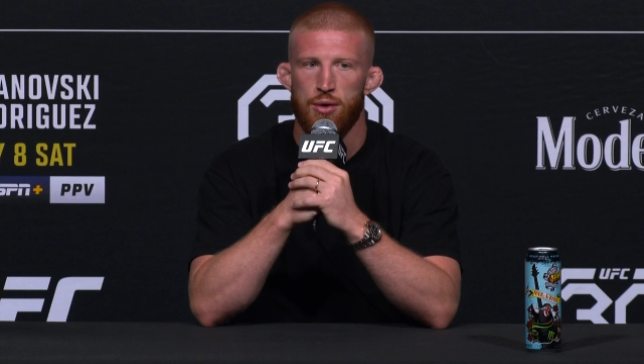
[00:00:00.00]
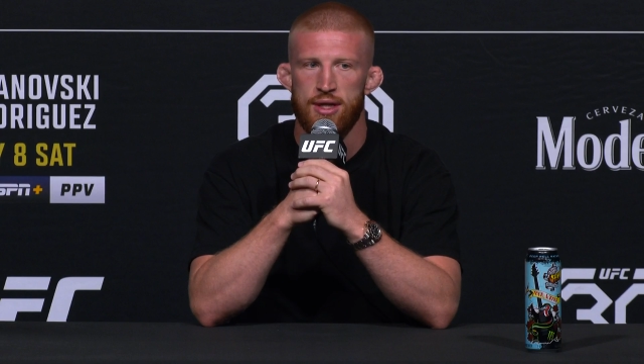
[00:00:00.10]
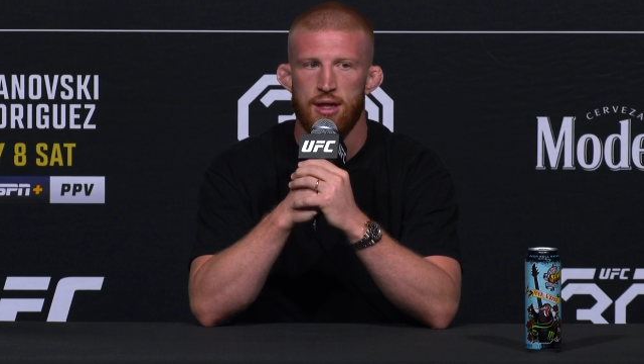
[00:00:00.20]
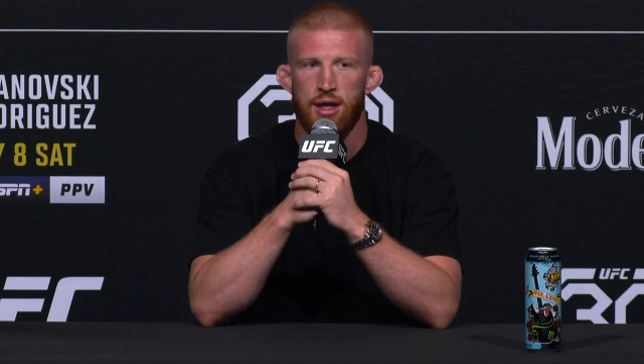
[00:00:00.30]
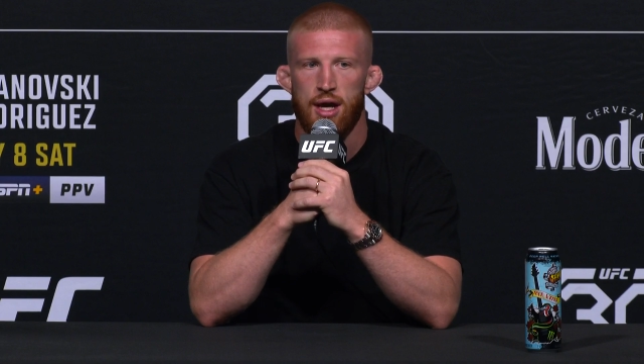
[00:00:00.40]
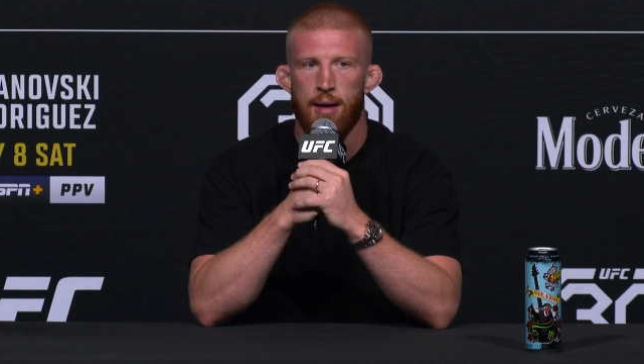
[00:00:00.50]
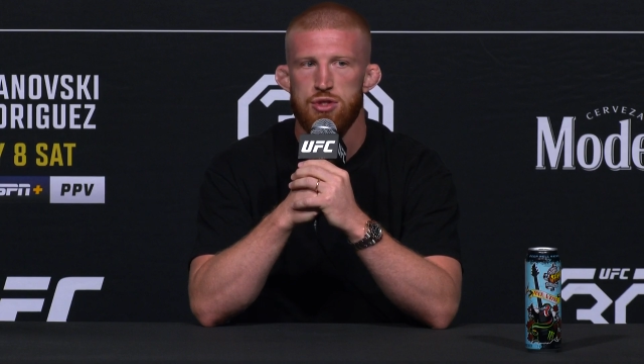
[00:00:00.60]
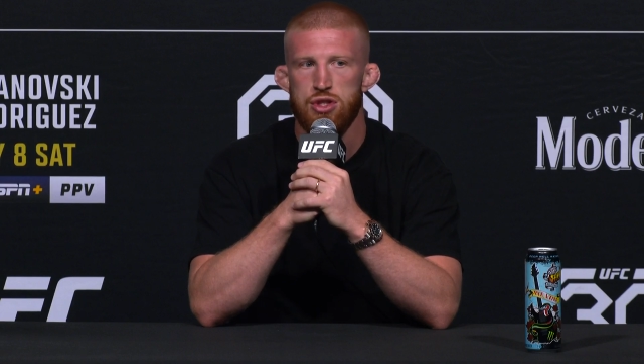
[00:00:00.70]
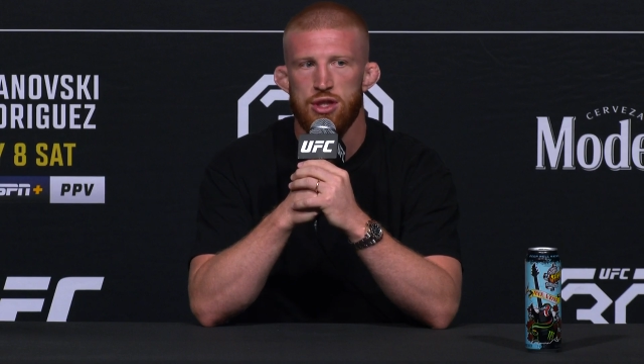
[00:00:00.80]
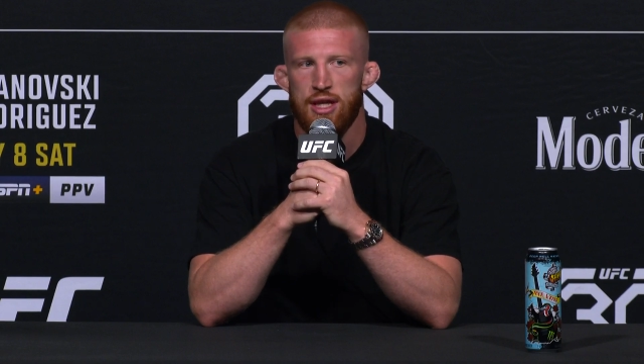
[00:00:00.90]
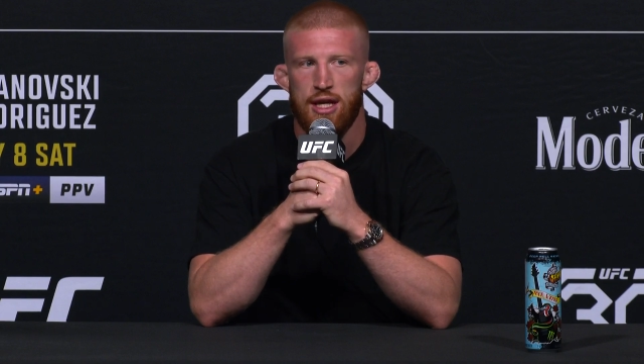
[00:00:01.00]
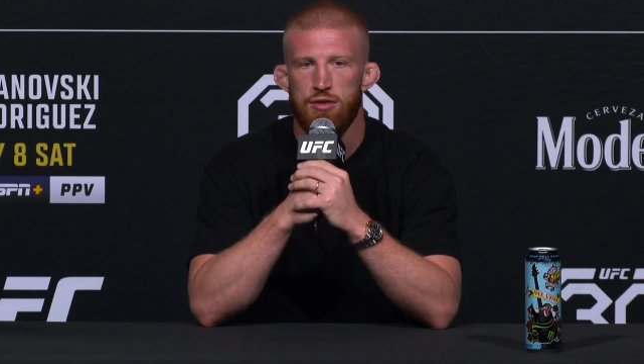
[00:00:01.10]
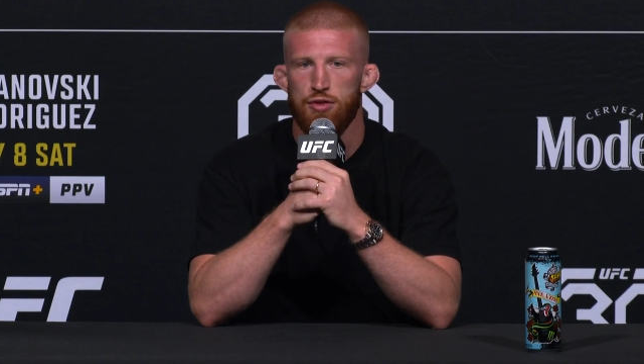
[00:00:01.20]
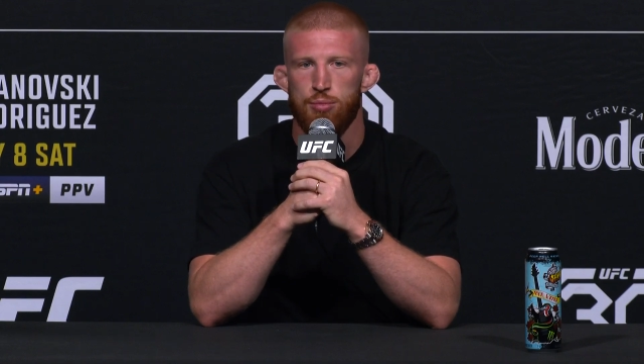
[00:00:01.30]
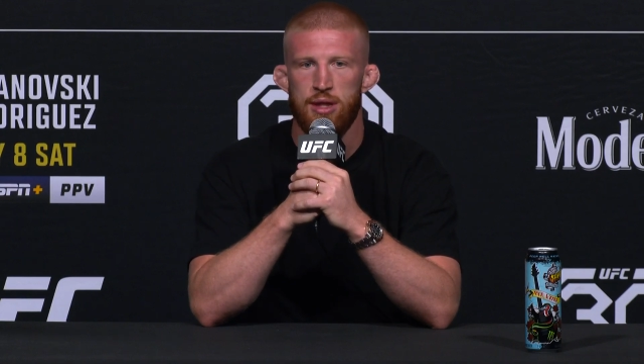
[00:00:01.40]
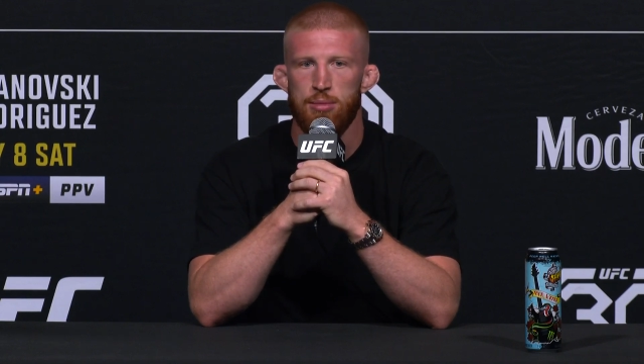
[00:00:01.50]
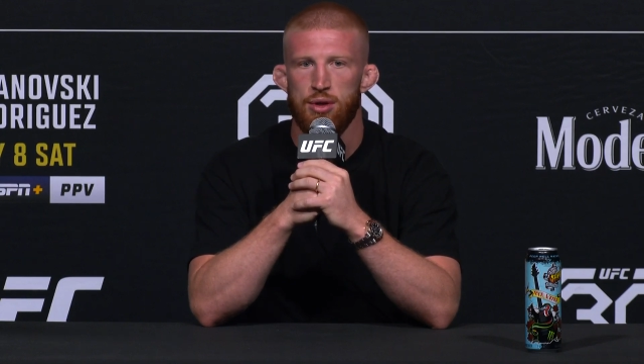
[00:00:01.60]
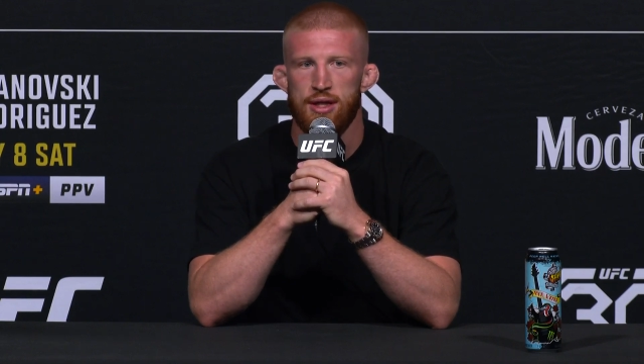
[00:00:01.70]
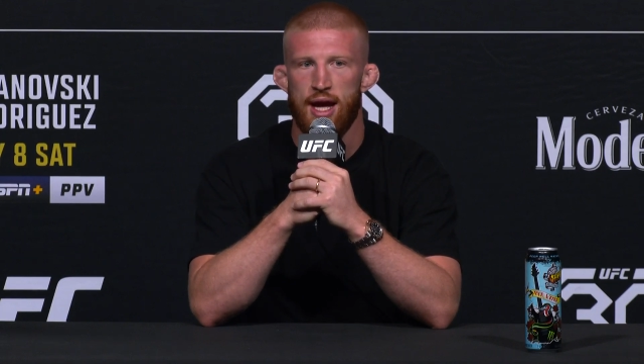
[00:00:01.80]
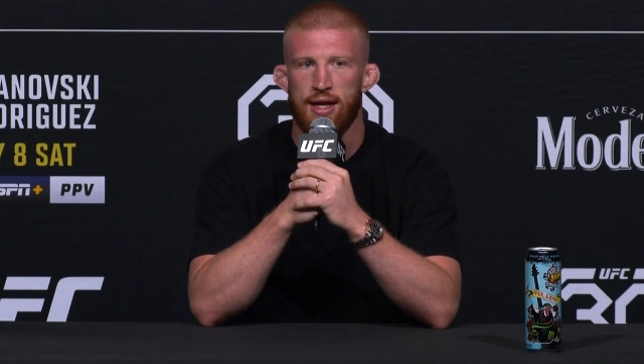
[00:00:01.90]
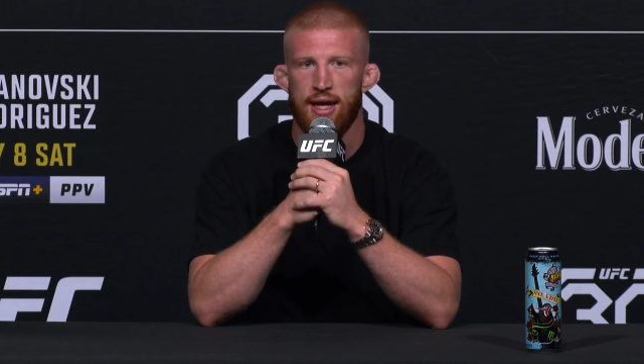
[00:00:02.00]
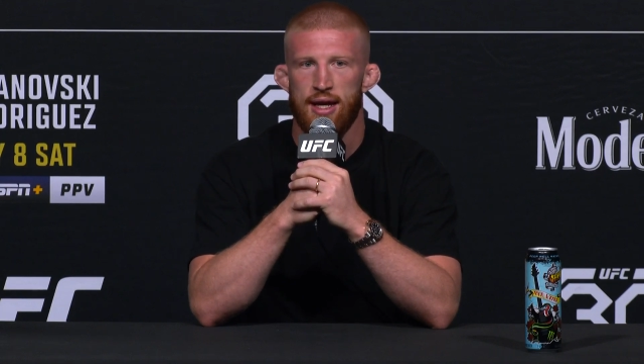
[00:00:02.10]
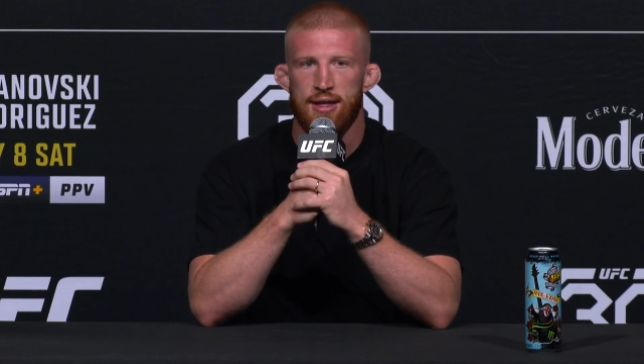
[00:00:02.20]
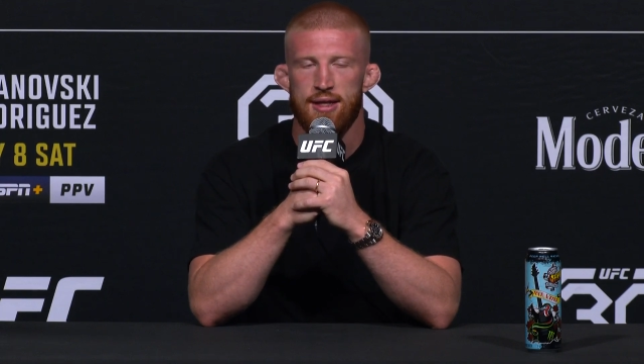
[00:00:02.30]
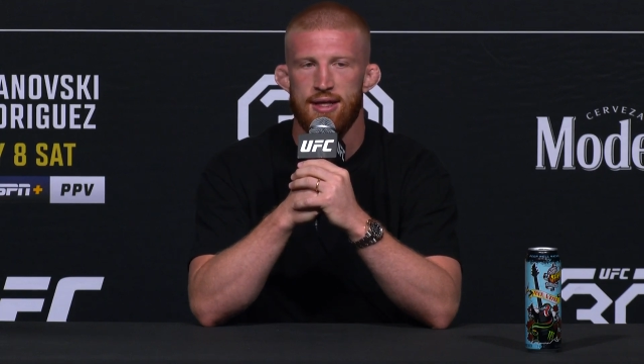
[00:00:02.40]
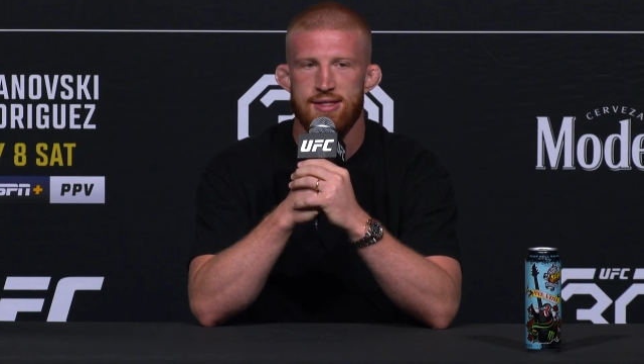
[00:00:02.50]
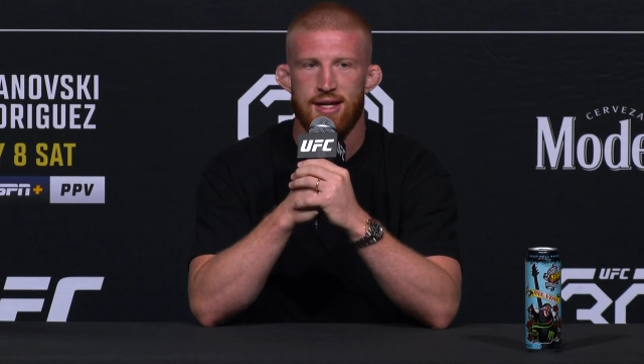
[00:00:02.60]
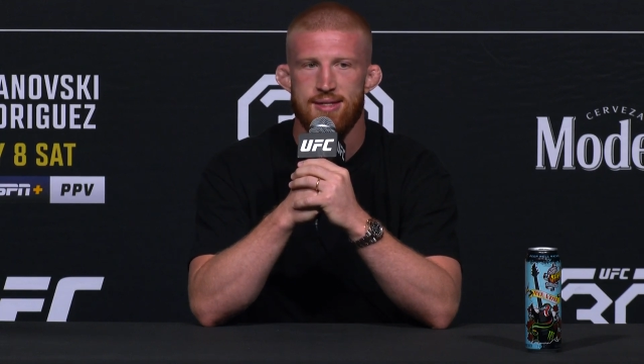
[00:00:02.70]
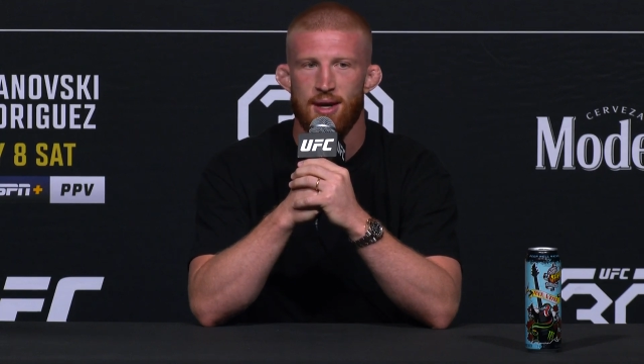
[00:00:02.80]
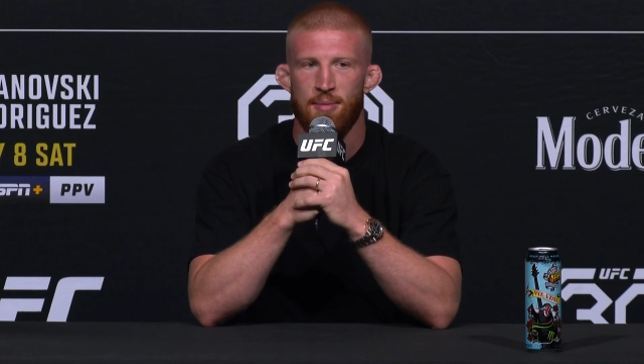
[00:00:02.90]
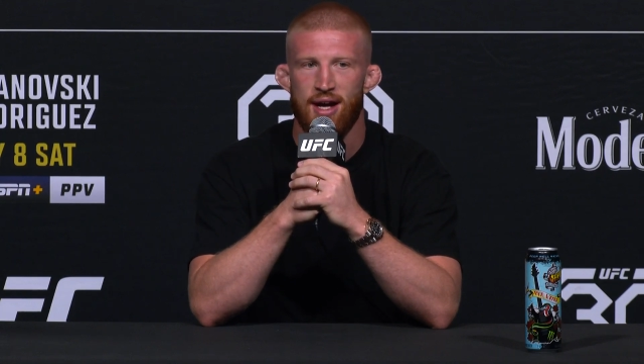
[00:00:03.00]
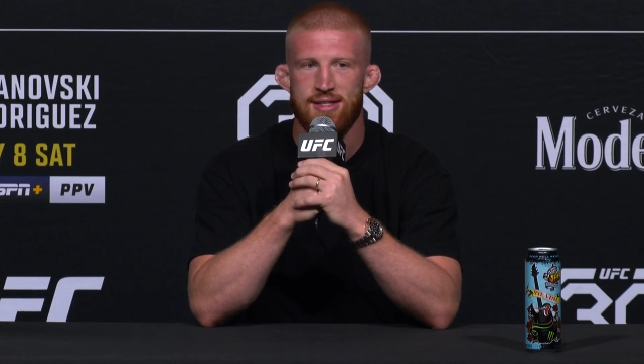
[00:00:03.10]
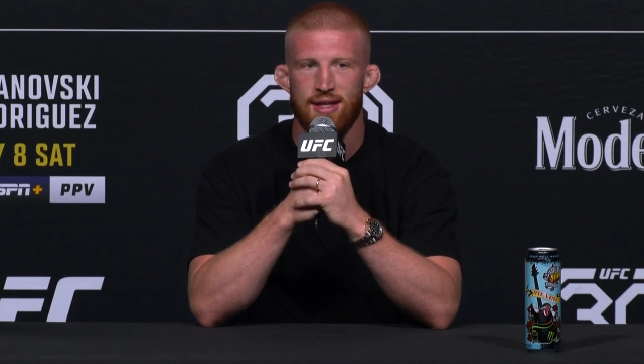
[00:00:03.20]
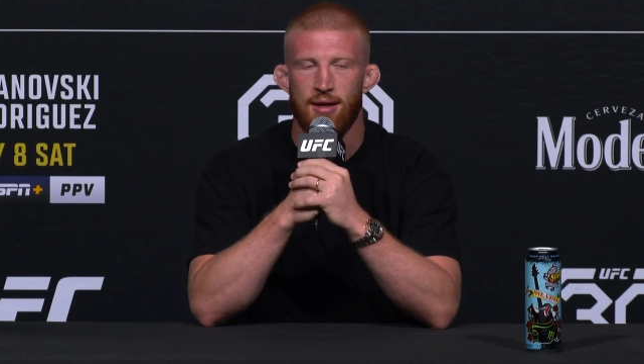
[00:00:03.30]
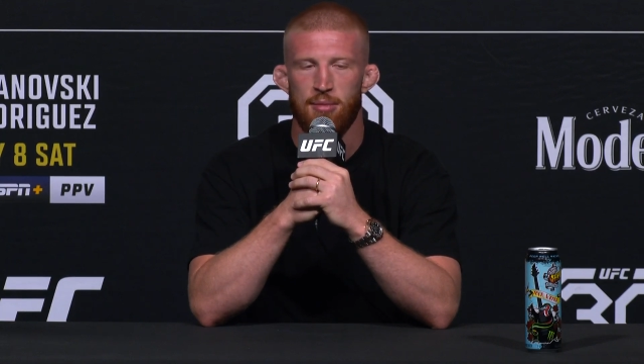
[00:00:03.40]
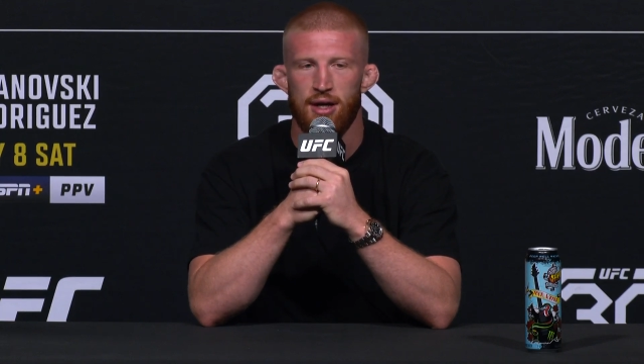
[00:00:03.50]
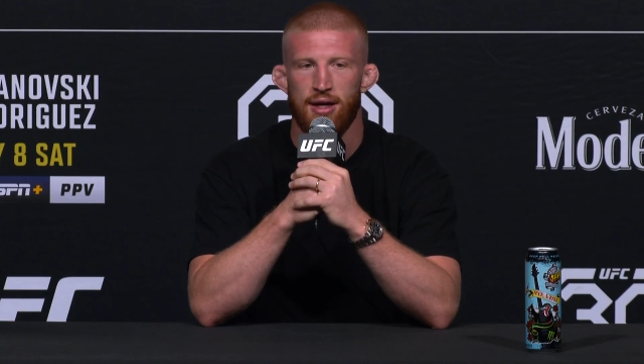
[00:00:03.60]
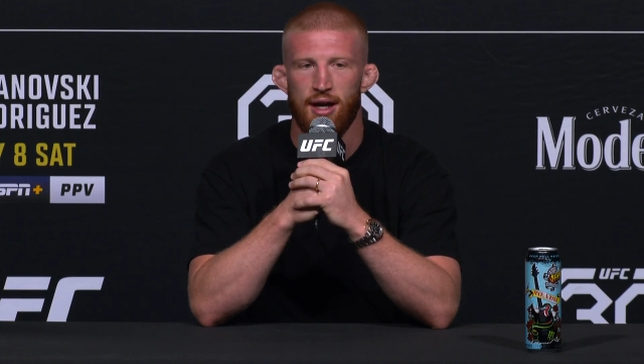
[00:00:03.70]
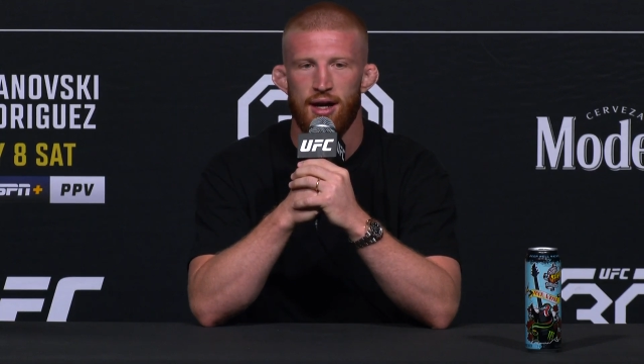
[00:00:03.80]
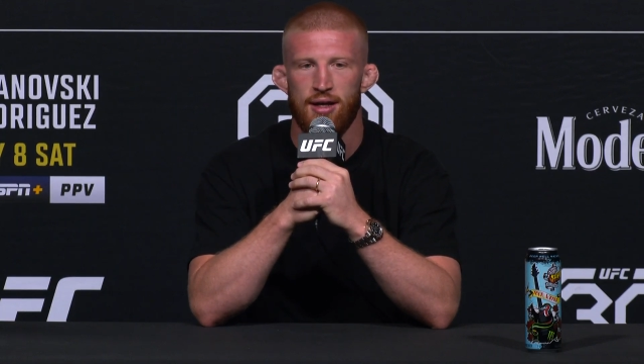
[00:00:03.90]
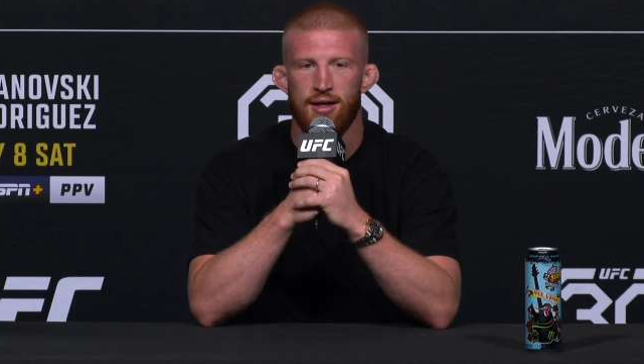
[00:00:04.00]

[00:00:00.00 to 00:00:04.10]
And I'm just looking to interview people and kind of get insights in their mindset, but